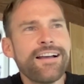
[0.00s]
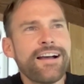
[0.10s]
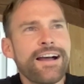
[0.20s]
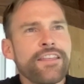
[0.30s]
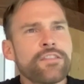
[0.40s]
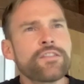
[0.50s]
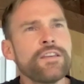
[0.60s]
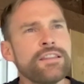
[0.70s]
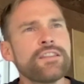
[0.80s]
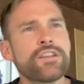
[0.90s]
I
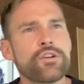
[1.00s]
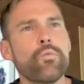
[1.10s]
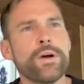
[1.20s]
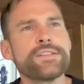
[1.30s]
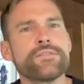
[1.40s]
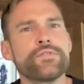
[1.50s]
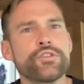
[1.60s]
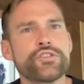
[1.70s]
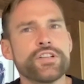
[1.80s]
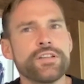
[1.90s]
think that there was a
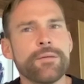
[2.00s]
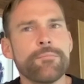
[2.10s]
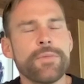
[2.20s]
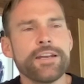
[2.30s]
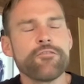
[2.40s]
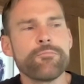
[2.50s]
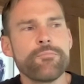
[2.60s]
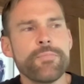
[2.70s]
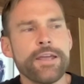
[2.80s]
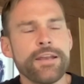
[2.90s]
version that might have
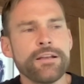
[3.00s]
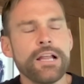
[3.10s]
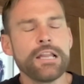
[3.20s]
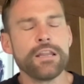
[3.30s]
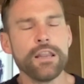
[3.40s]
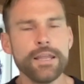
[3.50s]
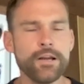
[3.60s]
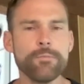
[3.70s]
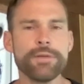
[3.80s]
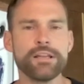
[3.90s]
been a
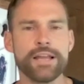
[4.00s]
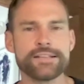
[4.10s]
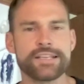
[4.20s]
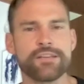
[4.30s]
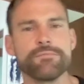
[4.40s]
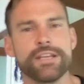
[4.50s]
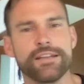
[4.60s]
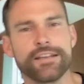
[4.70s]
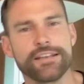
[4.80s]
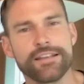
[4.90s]
little bit less comedic.